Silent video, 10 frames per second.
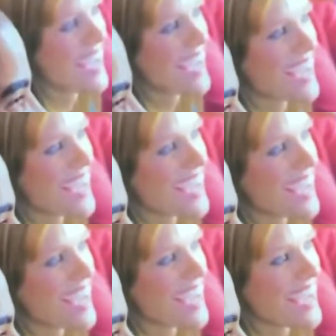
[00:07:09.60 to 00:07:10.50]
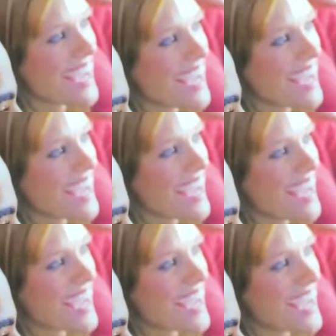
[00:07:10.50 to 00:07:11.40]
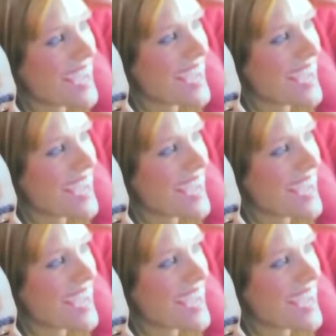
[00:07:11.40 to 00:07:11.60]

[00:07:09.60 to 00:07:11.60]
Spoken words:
know, like all those videos that they